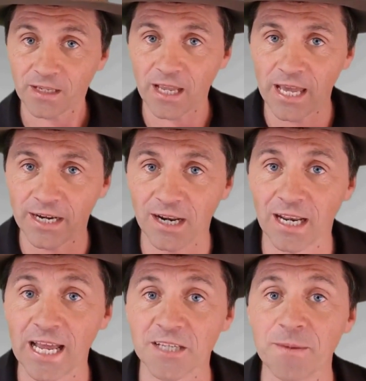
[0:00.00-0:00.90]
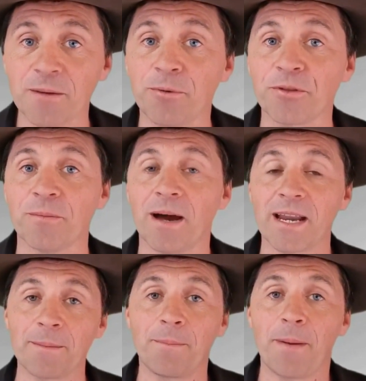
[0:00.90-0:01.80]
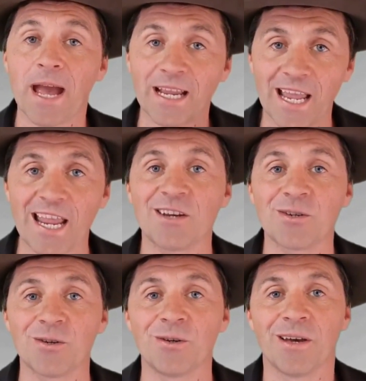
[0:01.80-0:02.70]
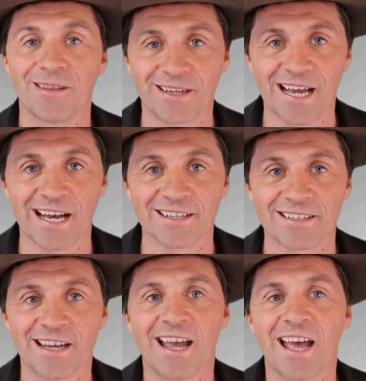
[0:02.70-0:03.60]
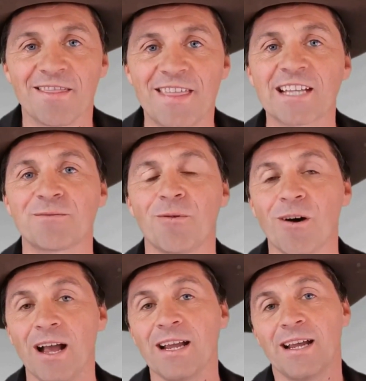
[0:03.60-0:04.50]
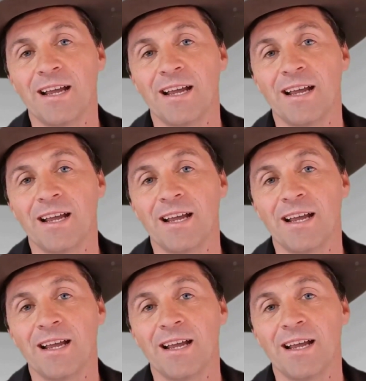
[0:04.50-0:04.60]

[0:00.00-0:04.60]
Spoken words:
and it allows me to put the money back into the cars, and that's why.